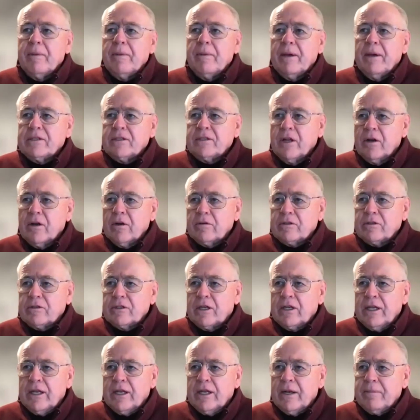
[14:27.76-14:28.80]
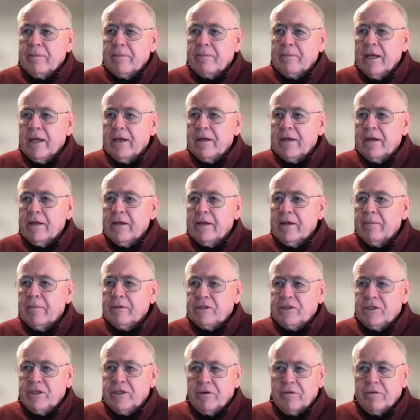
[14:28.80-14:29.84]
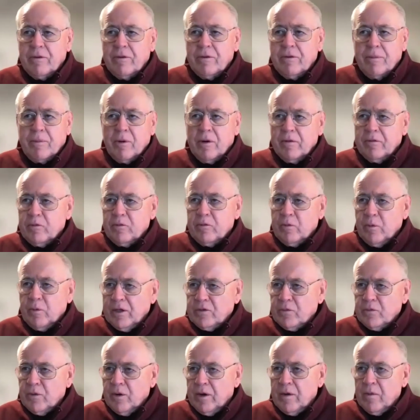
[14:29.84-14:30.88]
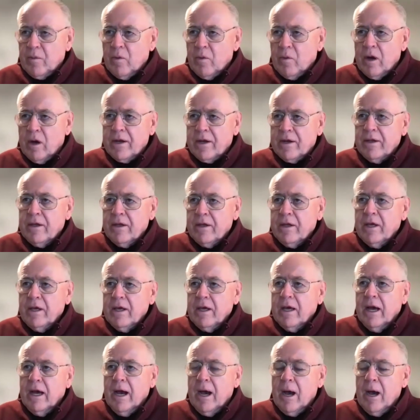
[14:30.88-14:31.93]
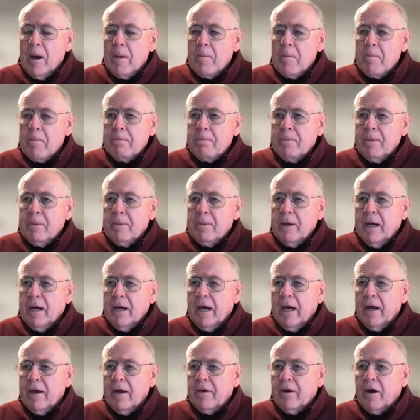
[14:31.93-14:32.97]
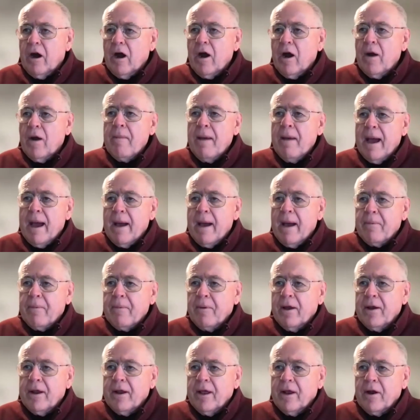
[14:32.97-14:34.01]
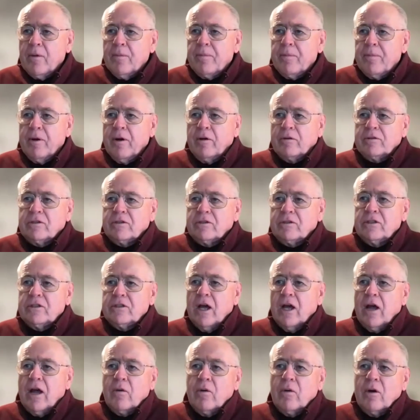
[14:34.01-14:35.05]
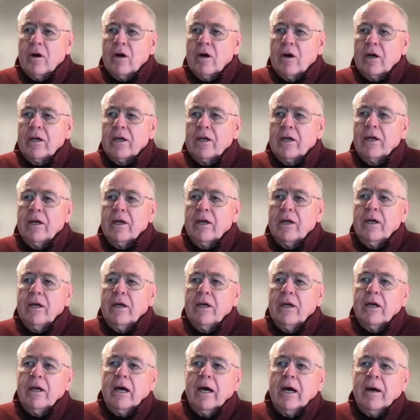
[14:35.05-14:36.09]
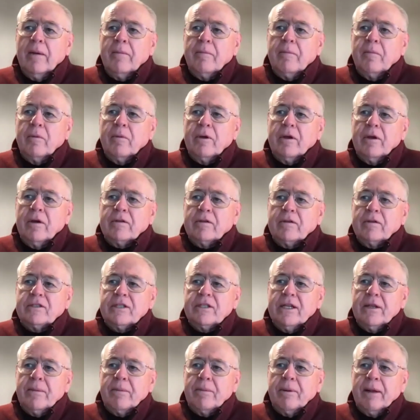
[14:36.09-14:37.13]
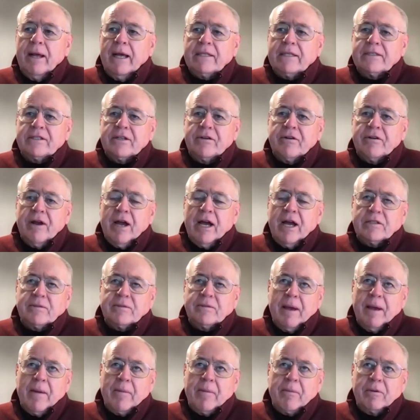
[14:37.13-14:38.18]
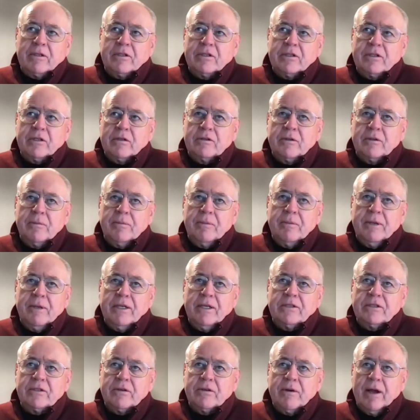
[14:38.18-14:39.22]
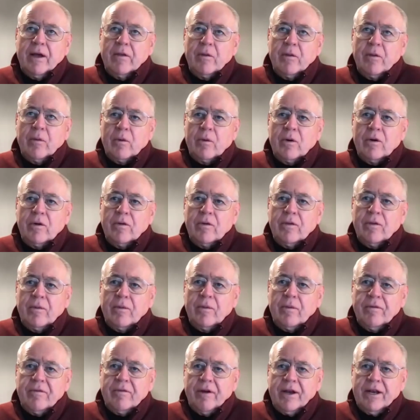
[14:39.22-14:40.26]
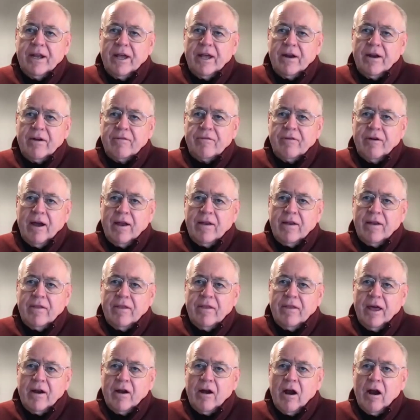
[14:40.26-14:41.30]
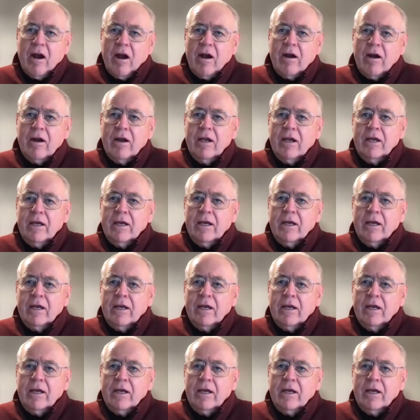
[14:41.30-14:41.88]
based on ocean cleanup data in the Majir report of 2021. Our map at openoceans.org, you can see the plastic trash map, which shows the beaches around the world that we've identified that are